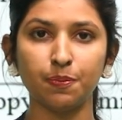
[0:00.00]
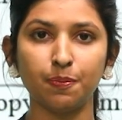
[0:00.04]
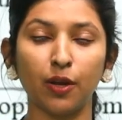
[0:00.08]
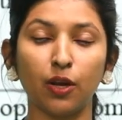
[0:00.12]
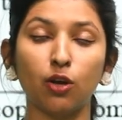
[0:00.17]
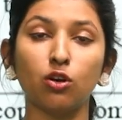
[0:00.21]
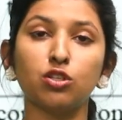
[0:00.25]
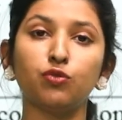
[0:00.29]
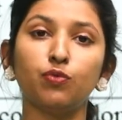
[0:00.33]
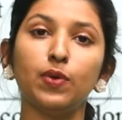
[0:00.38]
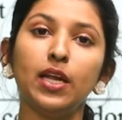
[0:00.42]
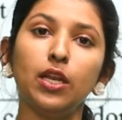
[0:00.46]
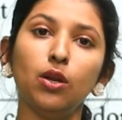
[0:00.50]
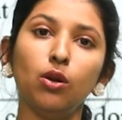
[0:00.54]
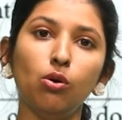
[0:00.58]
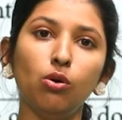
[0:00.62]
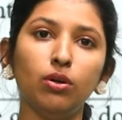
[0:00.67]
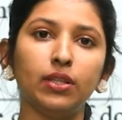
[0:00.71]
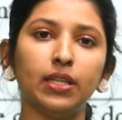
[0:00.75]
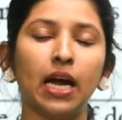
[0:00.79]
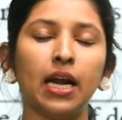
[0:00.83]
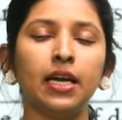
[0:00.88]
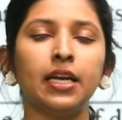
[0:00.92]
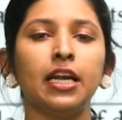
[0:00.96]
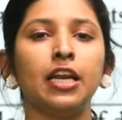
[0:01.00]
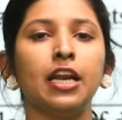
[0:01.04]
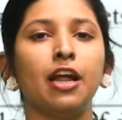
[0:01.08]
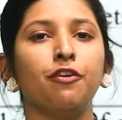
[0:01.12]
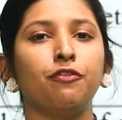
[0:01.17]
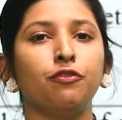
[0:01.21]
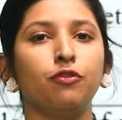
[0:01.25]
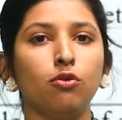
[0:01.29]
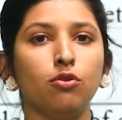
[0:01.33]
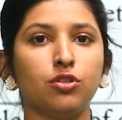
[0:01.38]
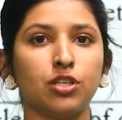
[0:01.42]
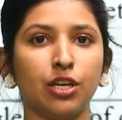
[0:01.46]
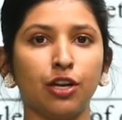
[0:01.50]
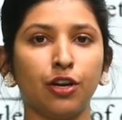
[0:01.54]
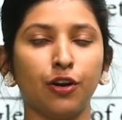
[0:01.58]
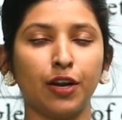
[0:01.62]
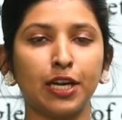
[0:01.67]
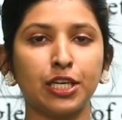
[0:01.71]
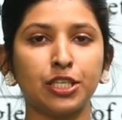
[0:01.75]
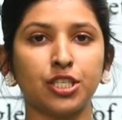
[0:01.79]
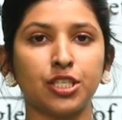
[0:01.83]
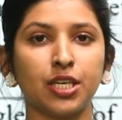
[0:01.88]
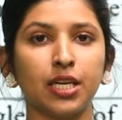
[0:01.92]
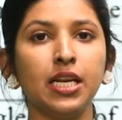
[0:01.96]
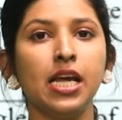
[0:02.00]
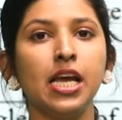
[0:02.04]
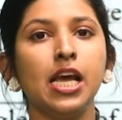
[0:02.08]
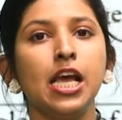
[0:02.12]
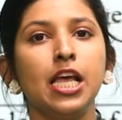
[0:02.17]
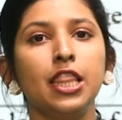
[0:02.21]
because we know that in F2 generation